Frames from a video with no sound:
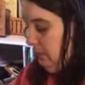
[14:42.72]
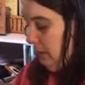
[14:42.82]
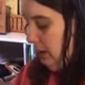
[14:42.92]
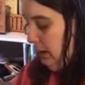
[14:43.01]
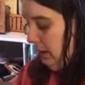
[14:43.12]

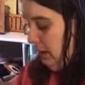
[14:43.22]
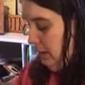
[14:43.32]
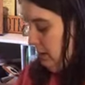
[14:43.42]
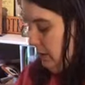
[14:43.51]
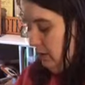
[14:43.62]
I
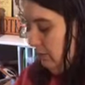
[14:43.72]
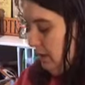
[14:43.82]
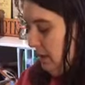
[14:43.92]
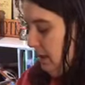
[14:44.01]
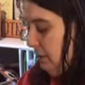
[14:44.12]
tend to be
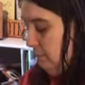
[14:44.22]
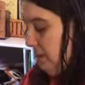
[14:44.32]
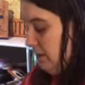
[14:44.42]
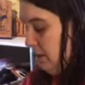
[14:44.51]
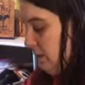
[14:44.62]
kind of
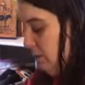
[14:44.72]
messy, so